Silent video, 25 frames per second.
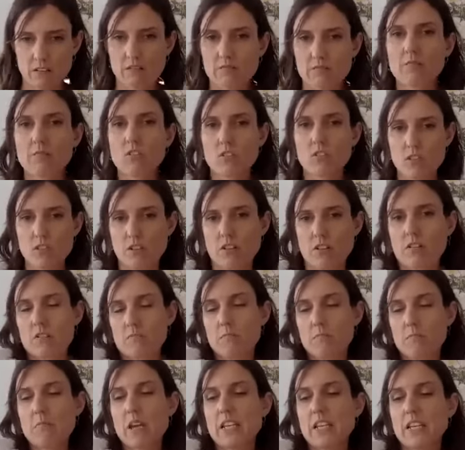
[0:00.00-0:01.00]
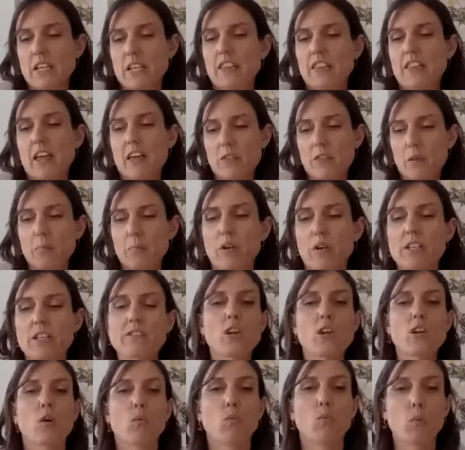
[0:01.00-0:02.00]
meaning that the body's
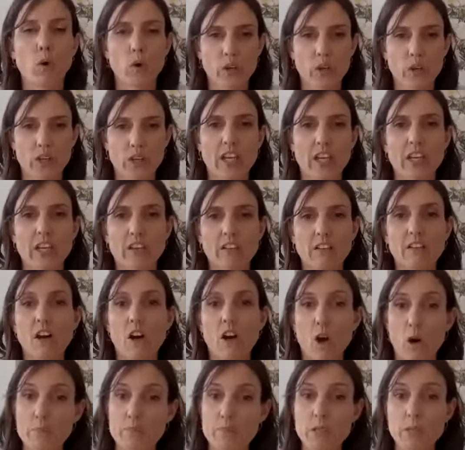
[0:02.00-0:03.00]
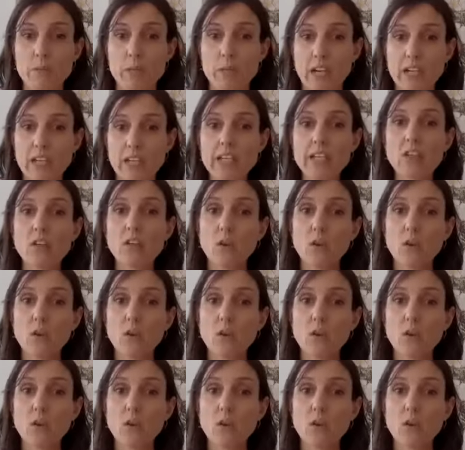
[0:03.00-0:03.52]
not working optimally.